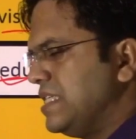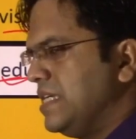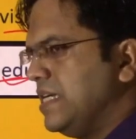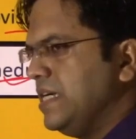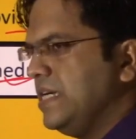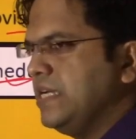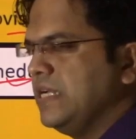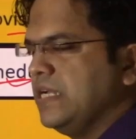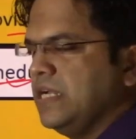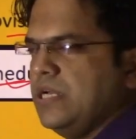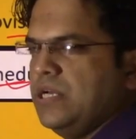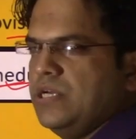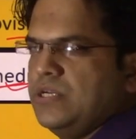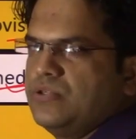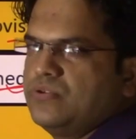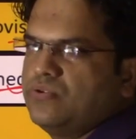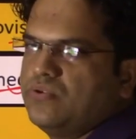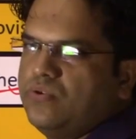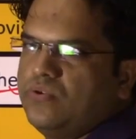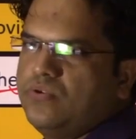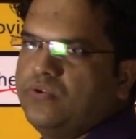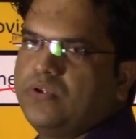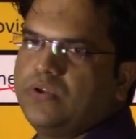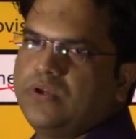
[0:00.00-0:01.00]
right,
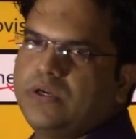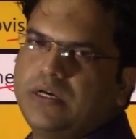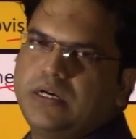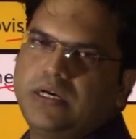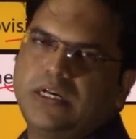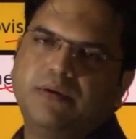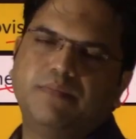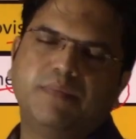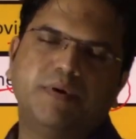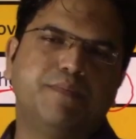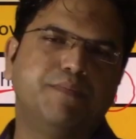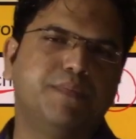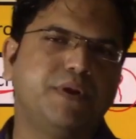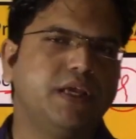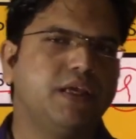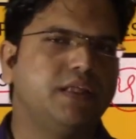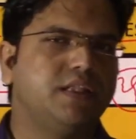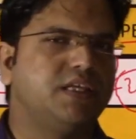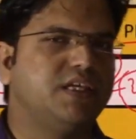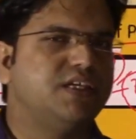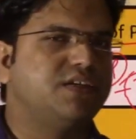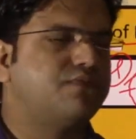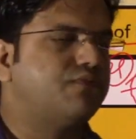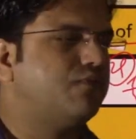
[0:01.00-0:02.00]
so remembering
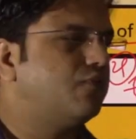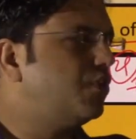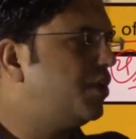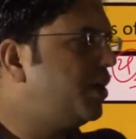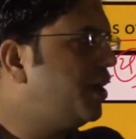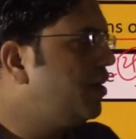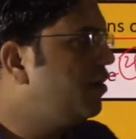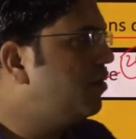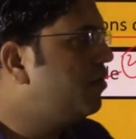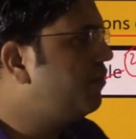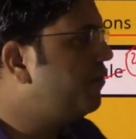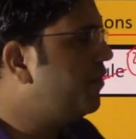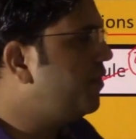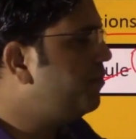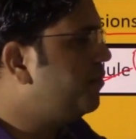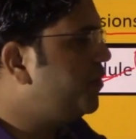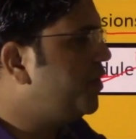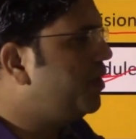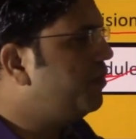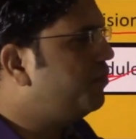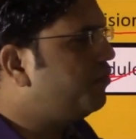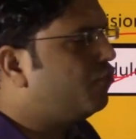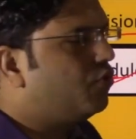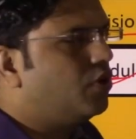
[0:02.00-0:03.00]
these 14 or
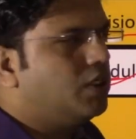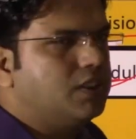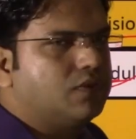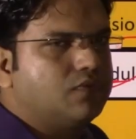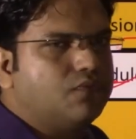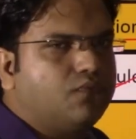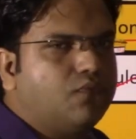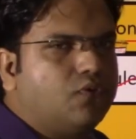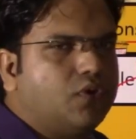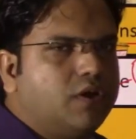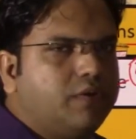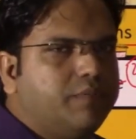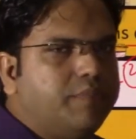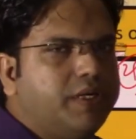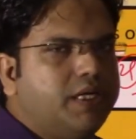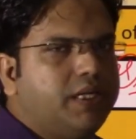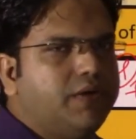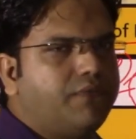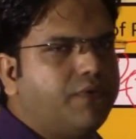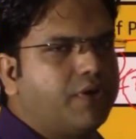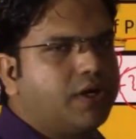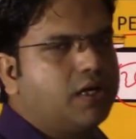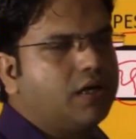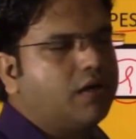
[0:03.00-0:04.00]
15 points won't be
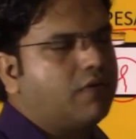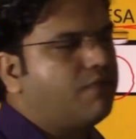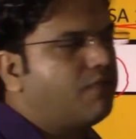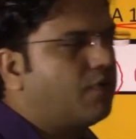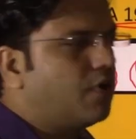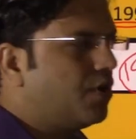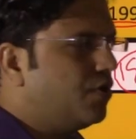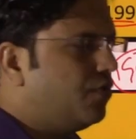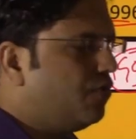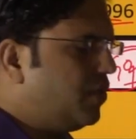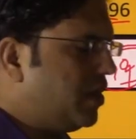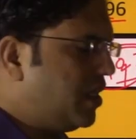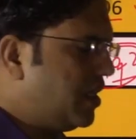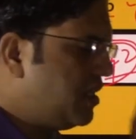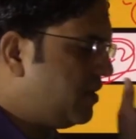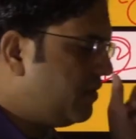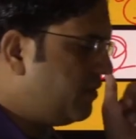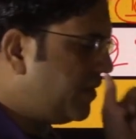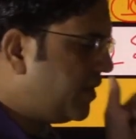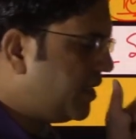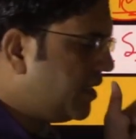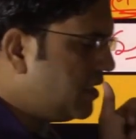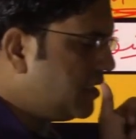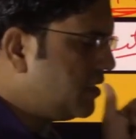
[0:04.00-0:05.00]
difficult for you. As
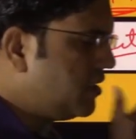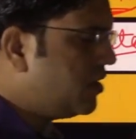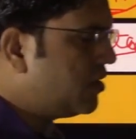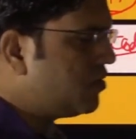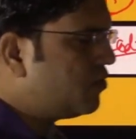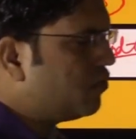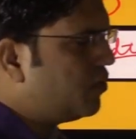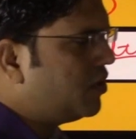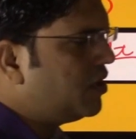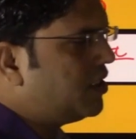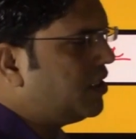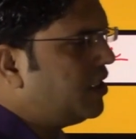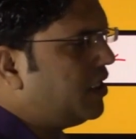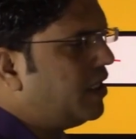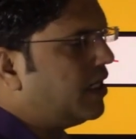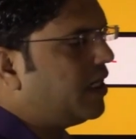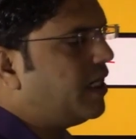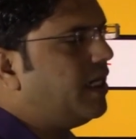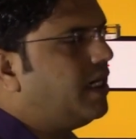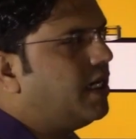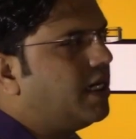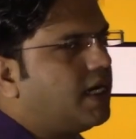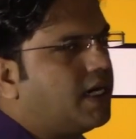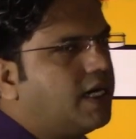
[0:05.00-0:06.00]
far as the
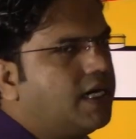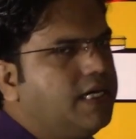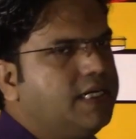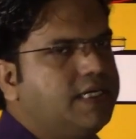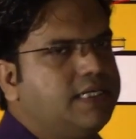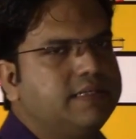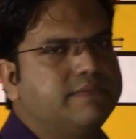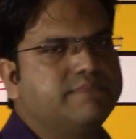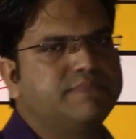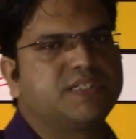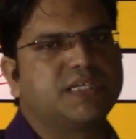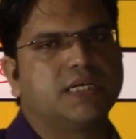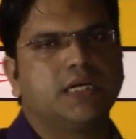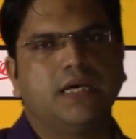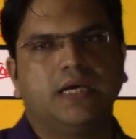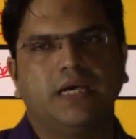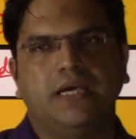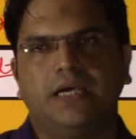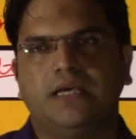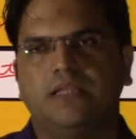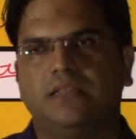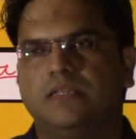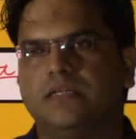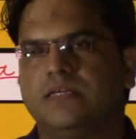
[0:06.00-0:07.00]
29 items
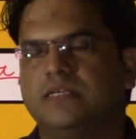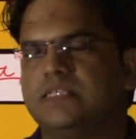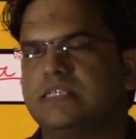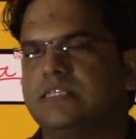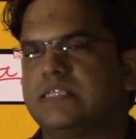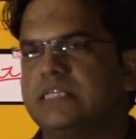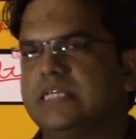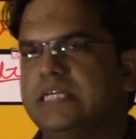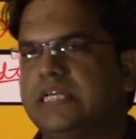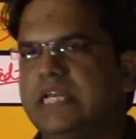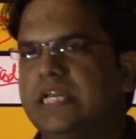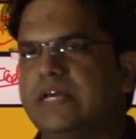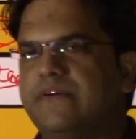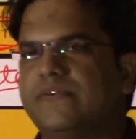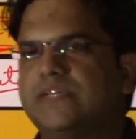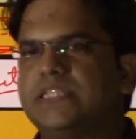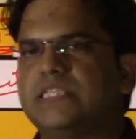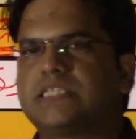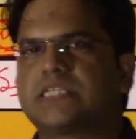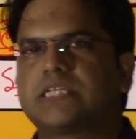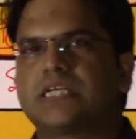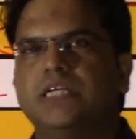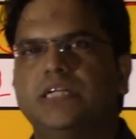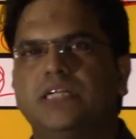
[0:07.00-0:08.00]
in this
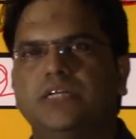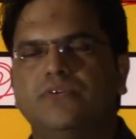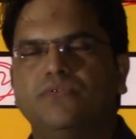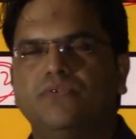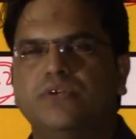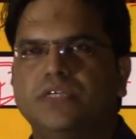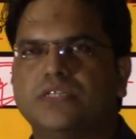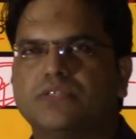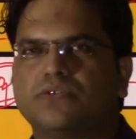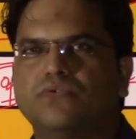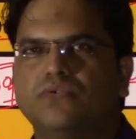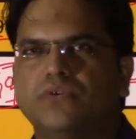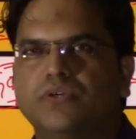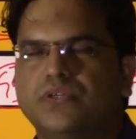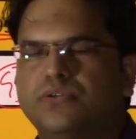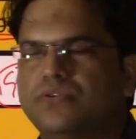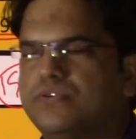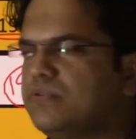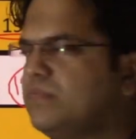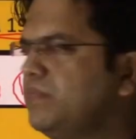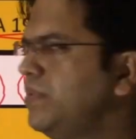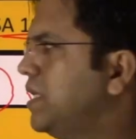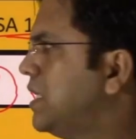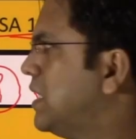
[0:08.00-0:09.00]
11th schedule is going to be